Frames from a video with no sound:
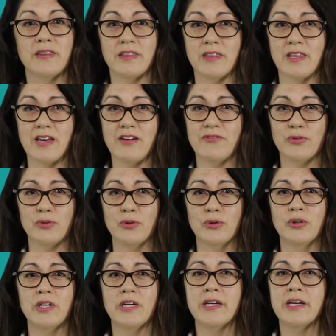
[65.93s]

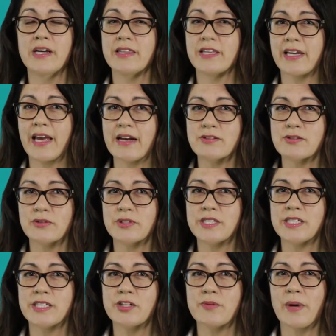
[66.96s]
Therefore, the council
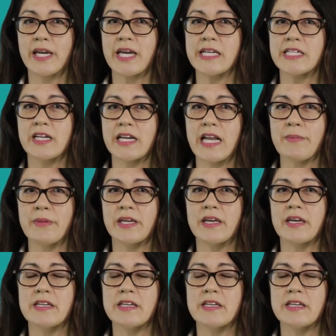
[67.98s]
decision making dynamic